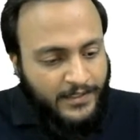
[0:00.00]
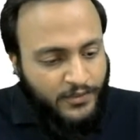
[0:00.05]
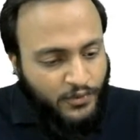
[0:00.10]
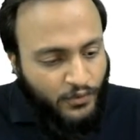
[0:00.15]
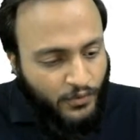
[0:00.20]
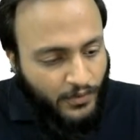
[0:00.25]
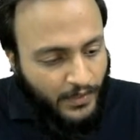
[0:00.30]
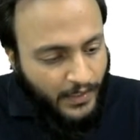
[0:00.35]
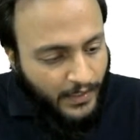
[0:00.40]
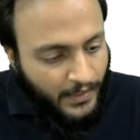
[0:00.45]

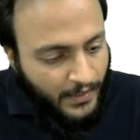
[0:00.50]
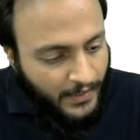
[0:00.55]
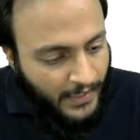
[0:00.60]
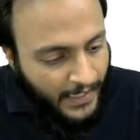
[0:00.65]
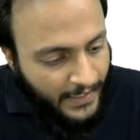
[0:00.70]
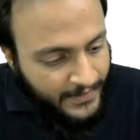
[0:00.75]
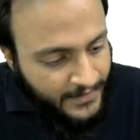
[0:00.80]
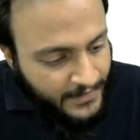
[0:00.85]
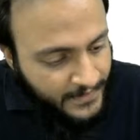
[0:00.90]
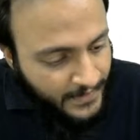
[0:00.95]
So
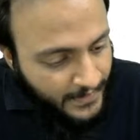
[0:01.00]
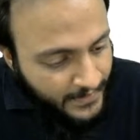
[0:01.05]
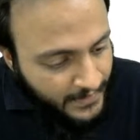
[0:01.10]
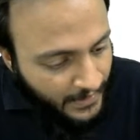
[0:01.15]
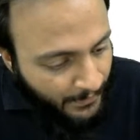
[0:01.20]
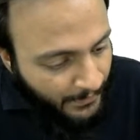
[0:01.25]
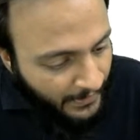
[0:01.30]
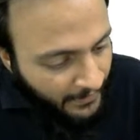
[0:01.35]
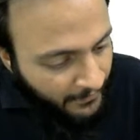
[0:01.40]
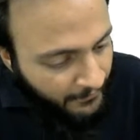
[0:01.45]
answers are
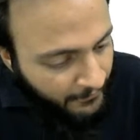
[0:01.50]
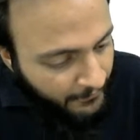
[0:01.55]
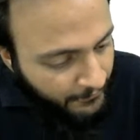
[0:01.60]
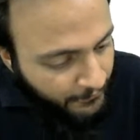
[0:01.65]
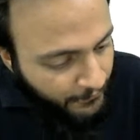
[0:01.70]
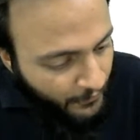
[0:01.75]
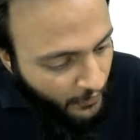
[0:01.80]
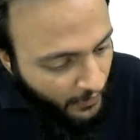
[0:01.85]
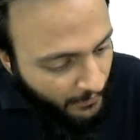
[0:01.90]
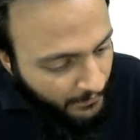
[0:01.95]
coming
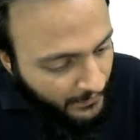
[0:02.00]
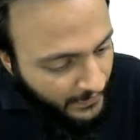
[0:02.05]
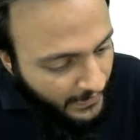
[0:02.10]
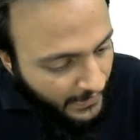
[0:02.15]
from